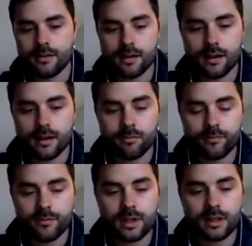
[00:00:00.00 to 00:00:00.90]

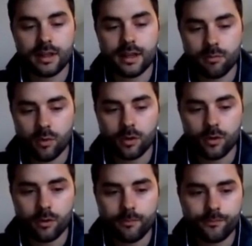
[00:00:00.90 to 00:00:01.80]
the clay in the
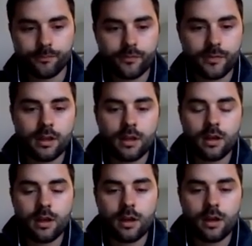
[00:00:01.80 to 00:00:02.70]
borehole.
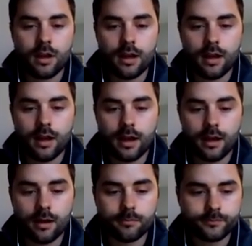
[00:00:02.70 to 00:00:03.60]

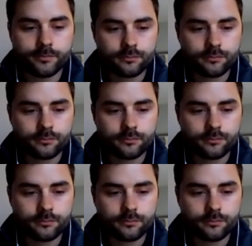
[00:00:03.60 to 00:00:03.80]
Go